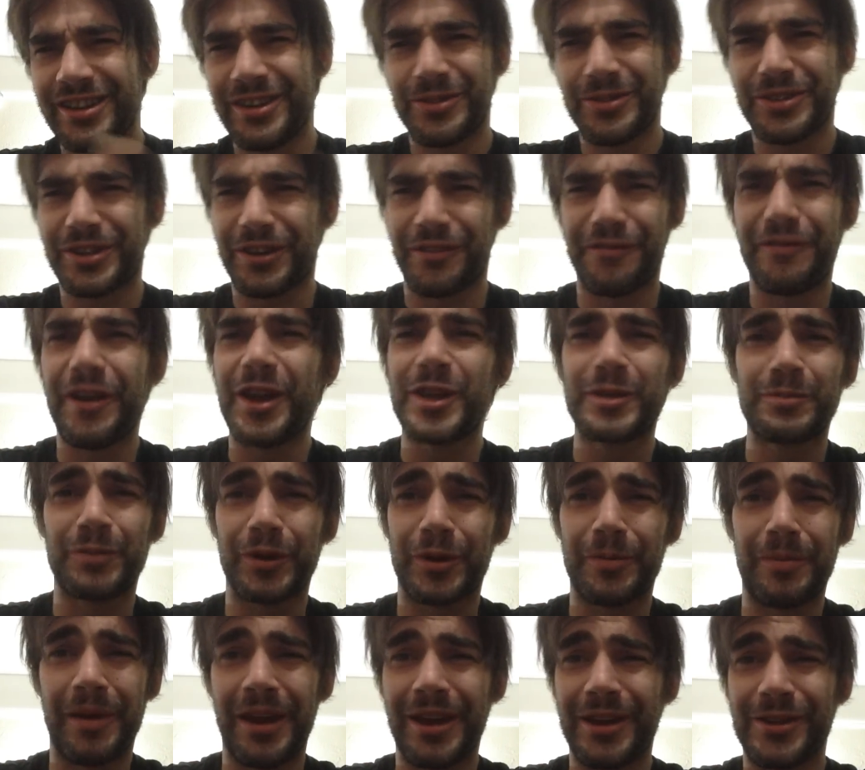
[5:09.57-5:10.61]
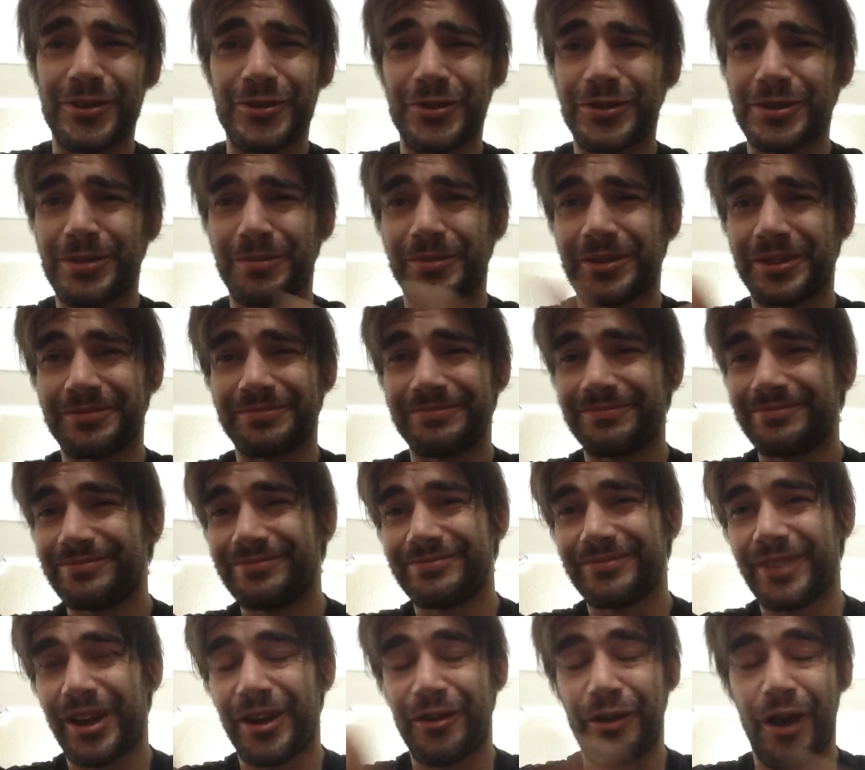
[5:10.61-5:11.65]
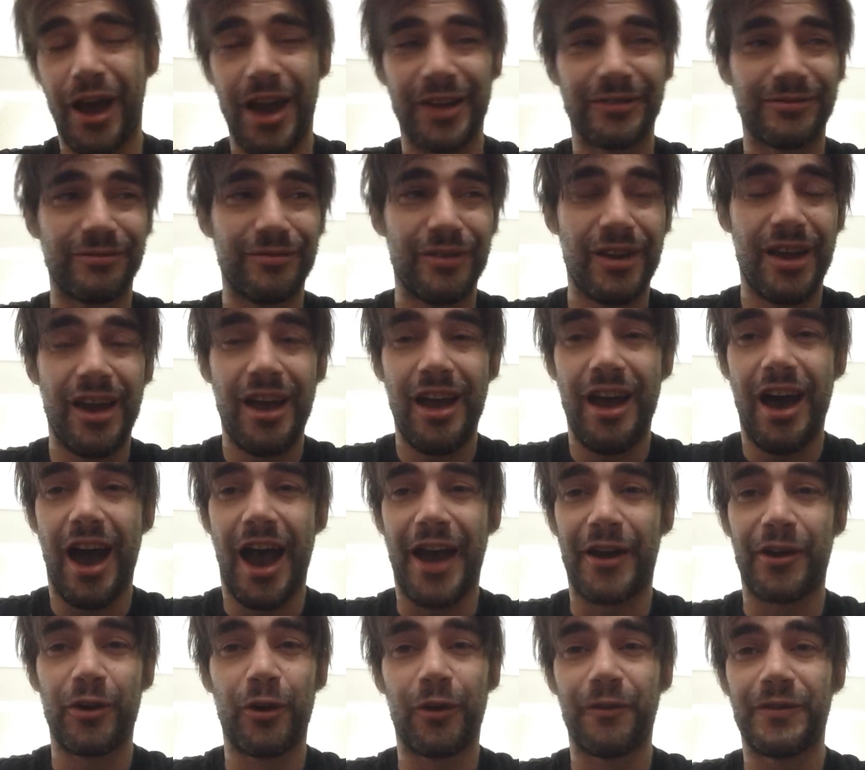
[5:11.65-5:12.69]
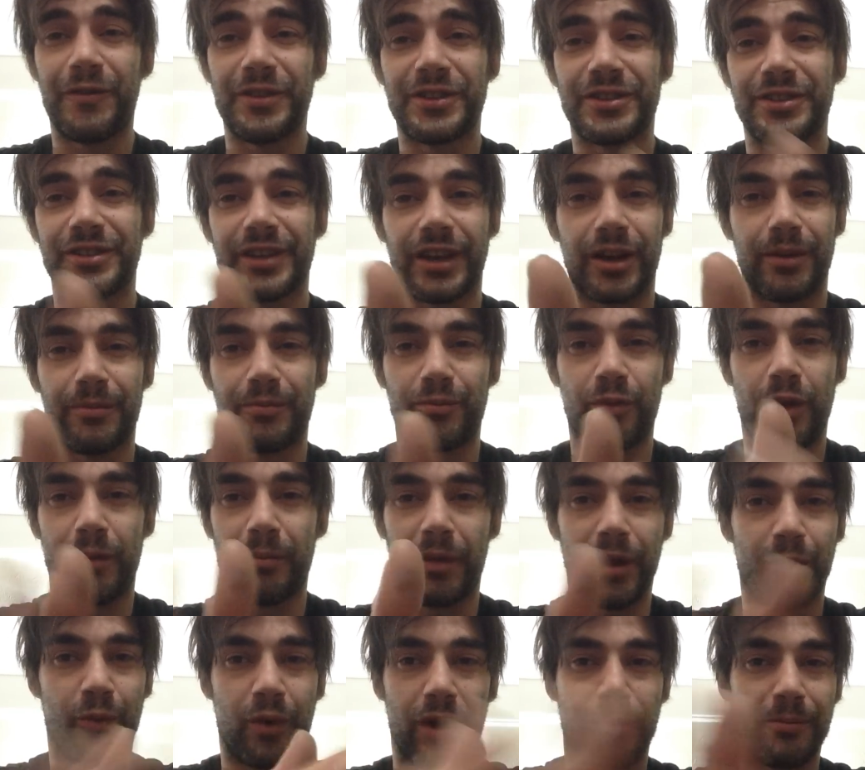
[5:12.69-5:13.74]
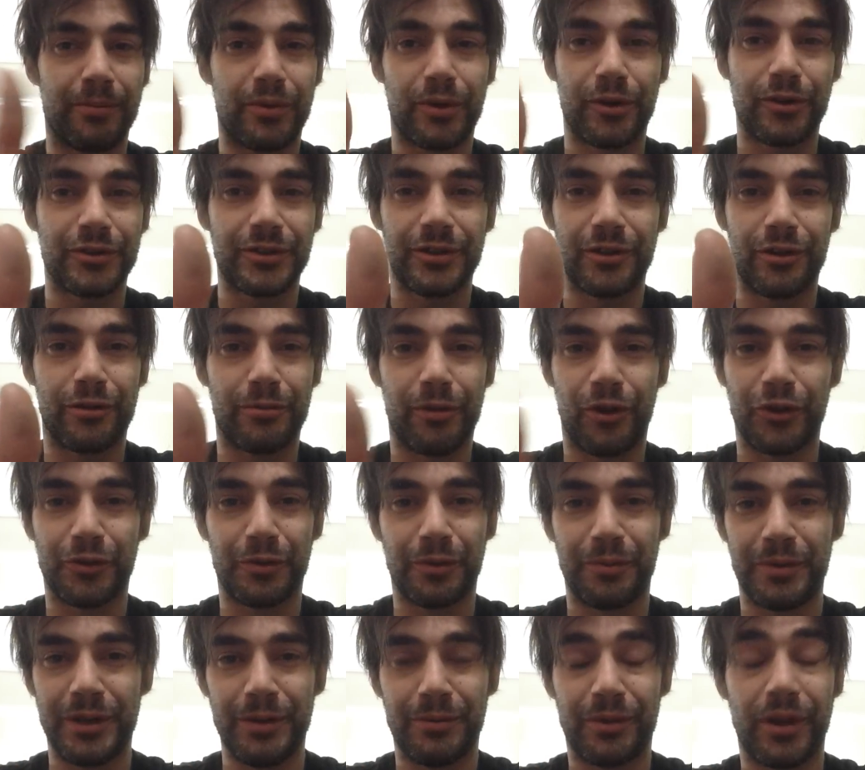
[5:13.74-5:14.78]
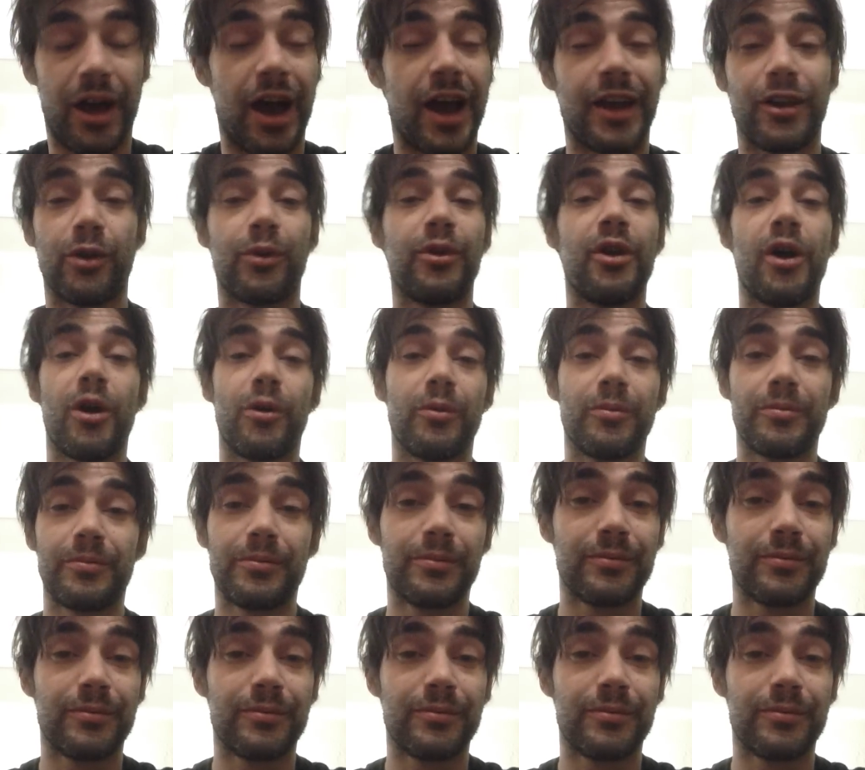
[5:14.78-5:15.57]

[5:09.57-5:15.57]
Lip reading: It's like a Facebook page or something. I don't know. I don't know if this is like run by one person or multiple people. I don't know.